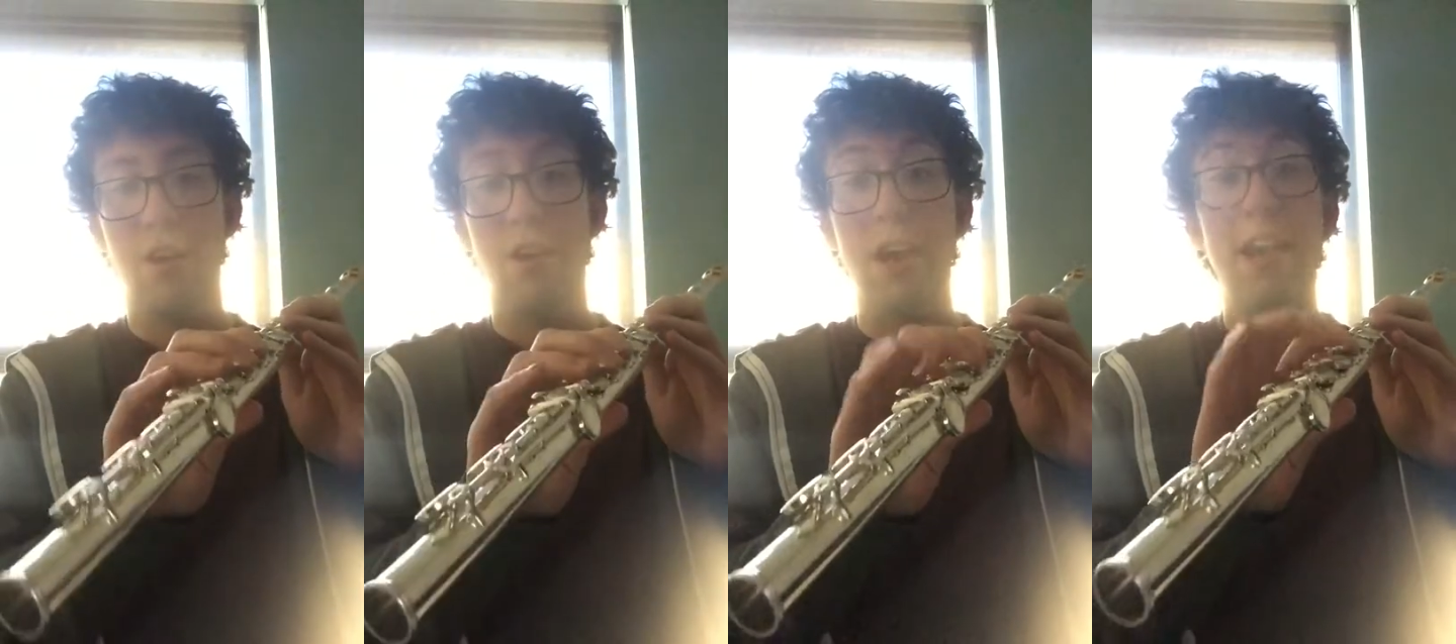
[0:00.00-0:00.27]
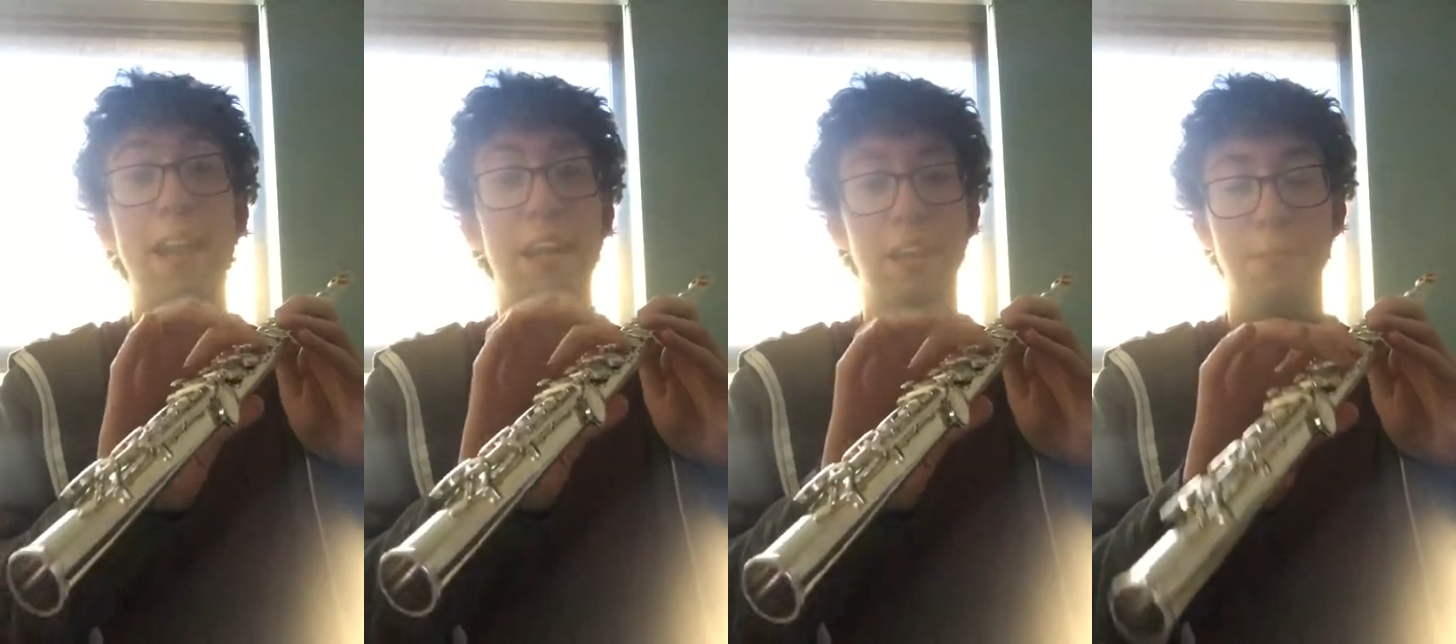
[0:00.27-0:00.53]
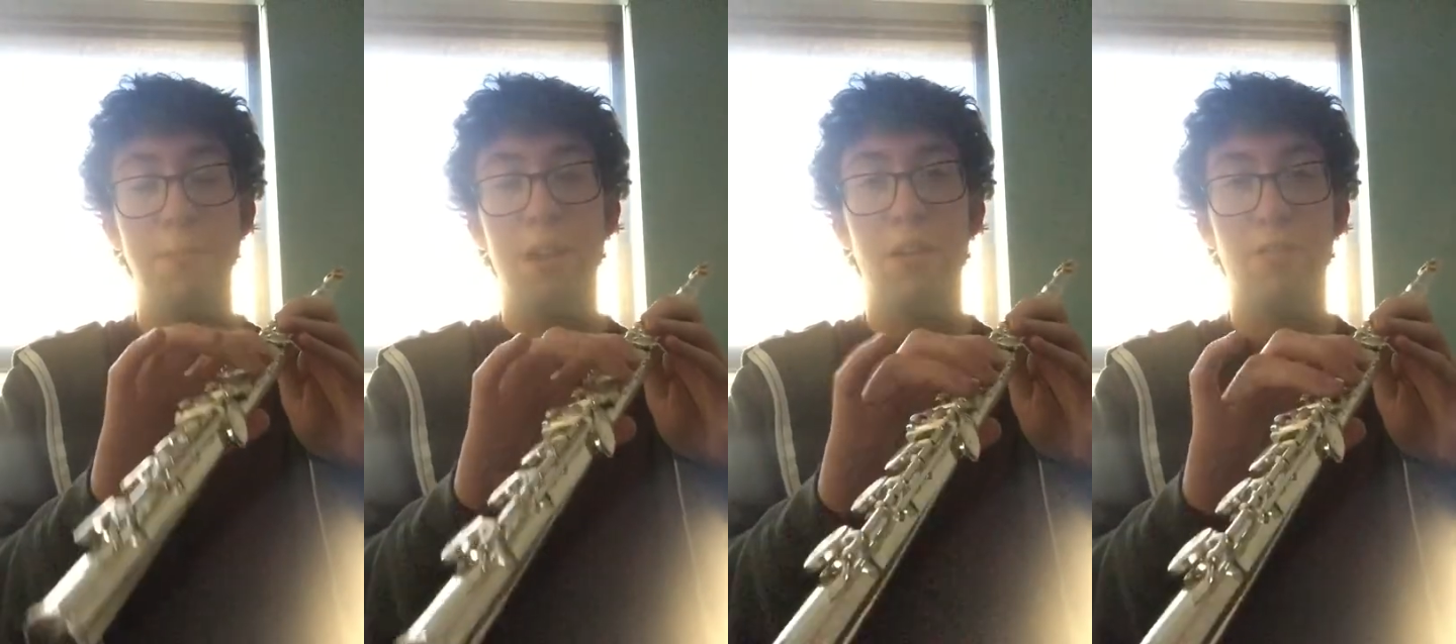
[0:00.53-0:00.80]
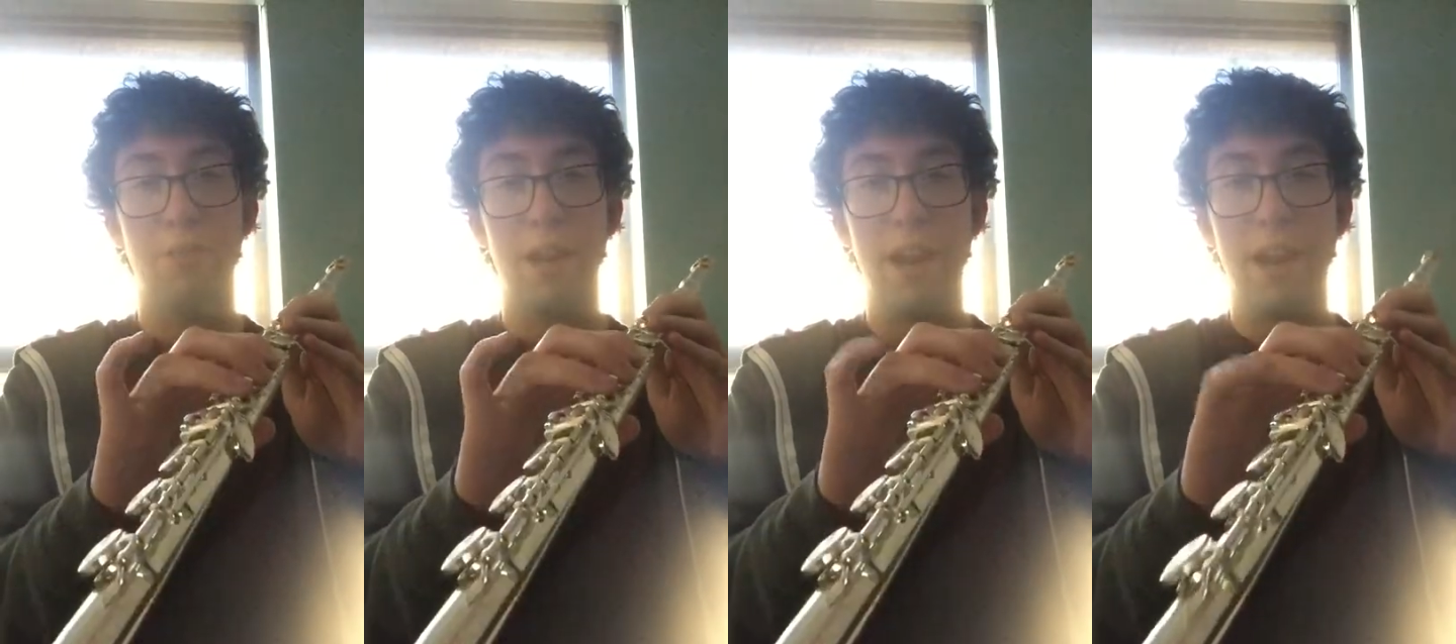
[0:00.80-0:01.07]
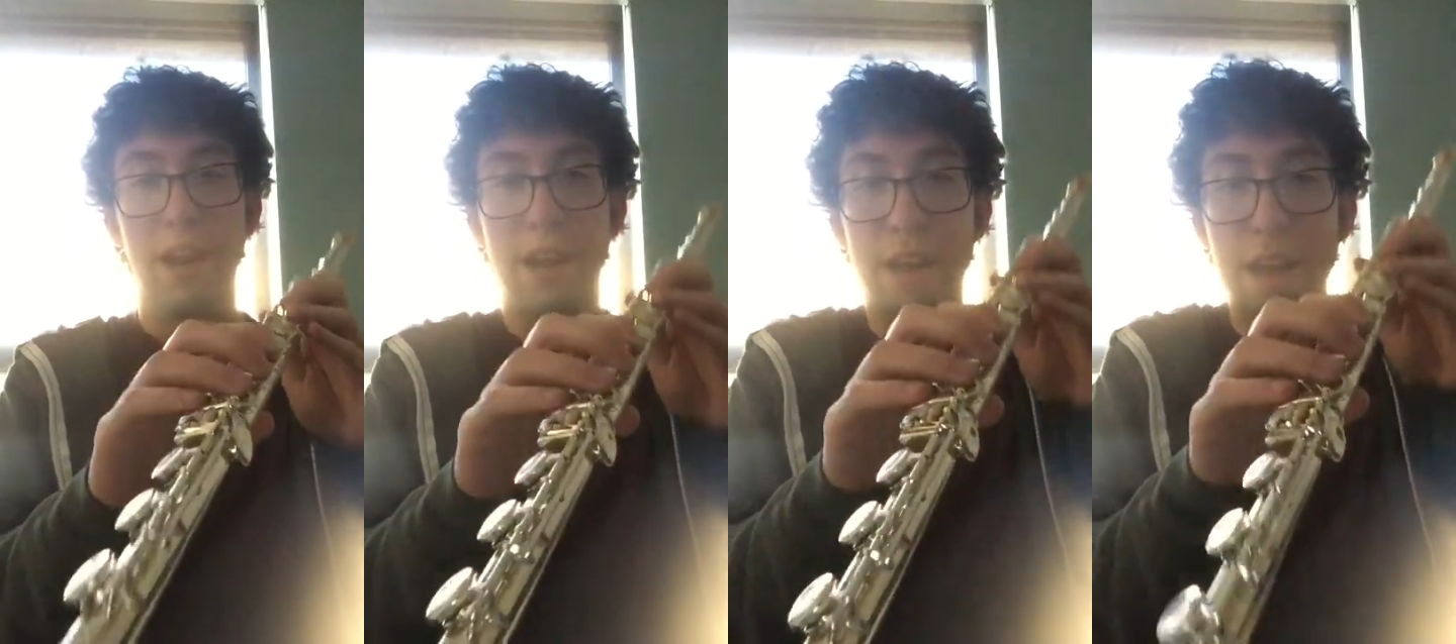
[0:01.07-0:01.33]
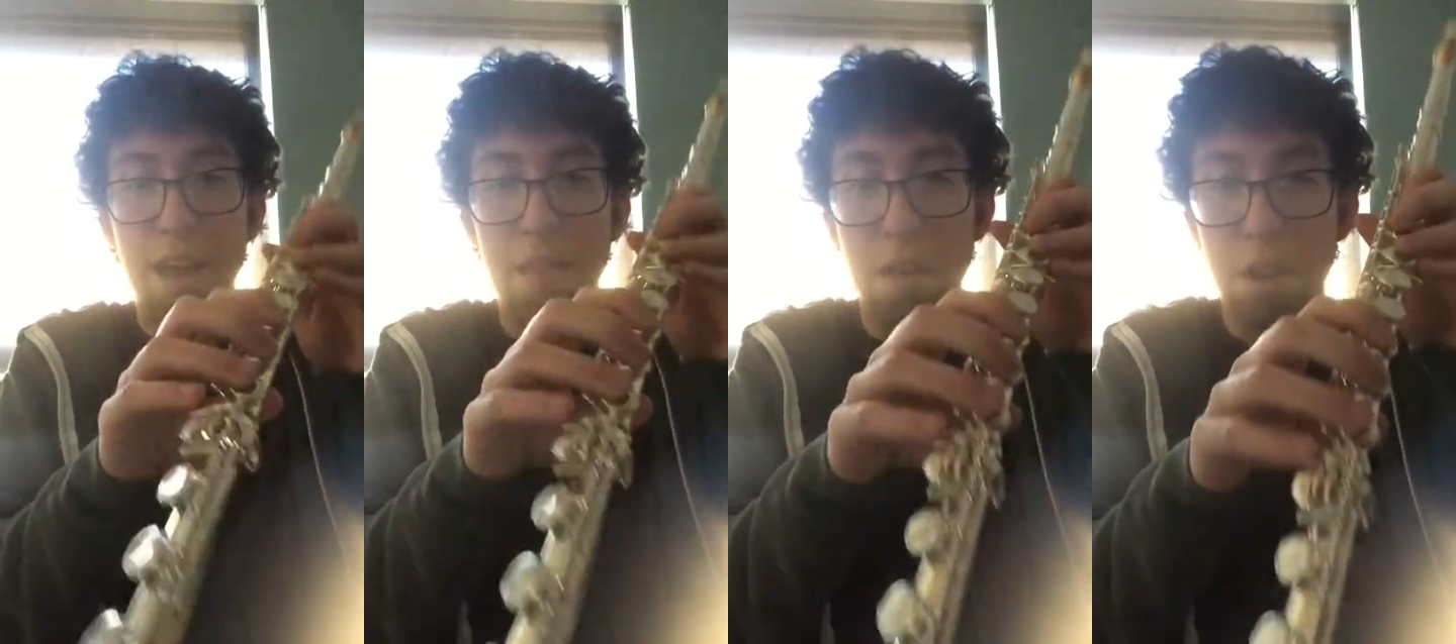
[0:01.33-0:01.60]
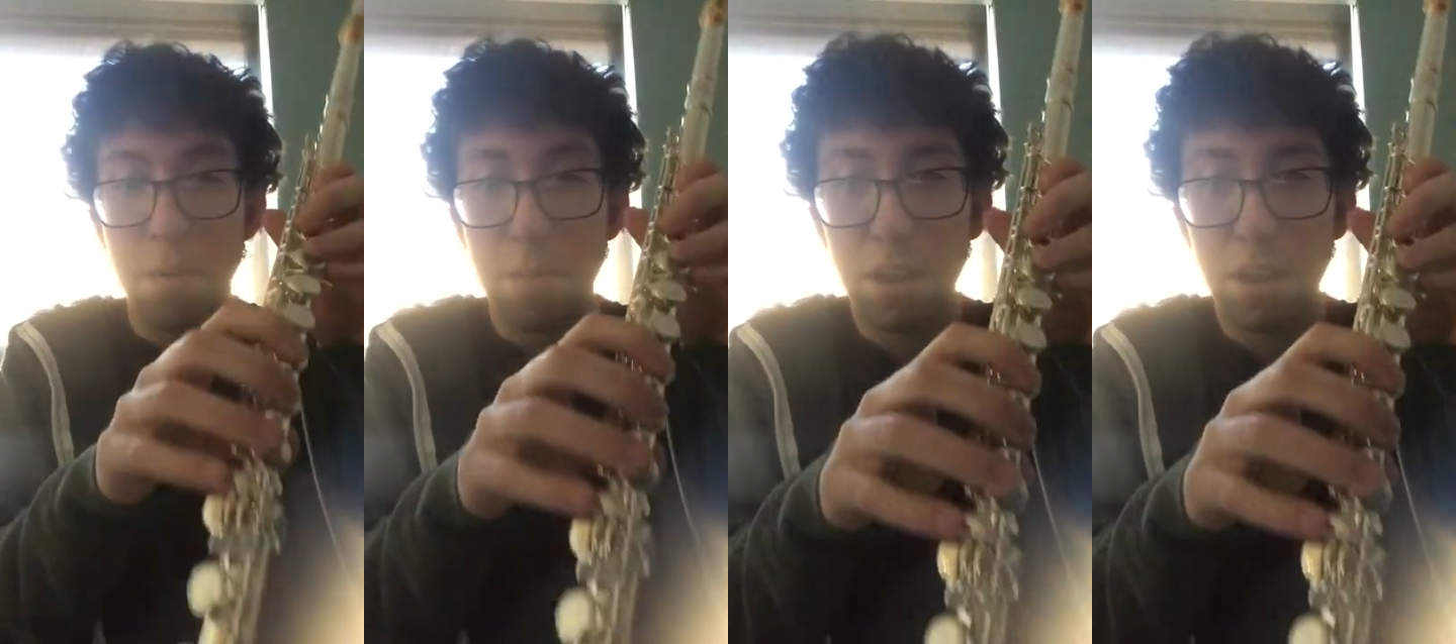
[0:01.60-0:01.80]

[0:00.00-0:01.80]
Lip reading: our index, middle, ring, and then our